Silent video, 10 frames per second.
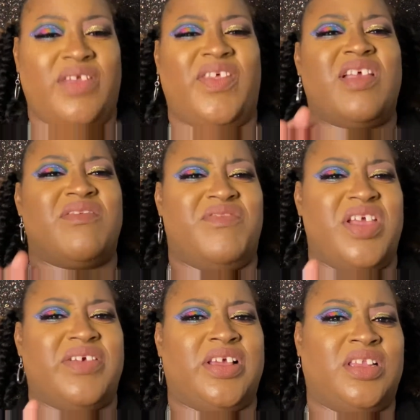and they are
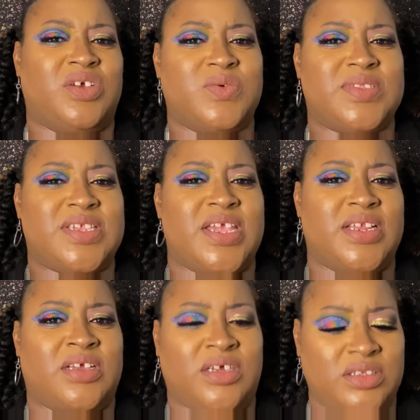very close
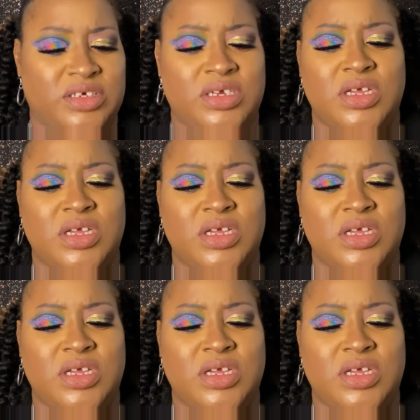in color.